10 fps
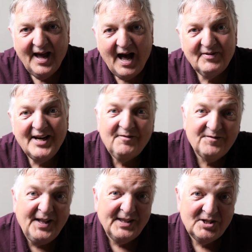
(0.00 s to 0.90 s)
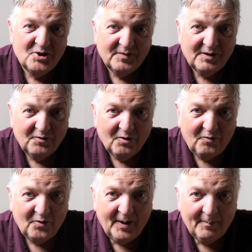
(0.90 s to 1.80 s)
have an advantage over the full
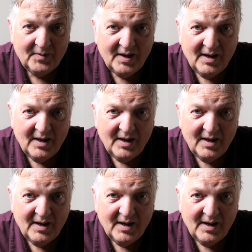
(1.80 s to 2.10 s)
frame.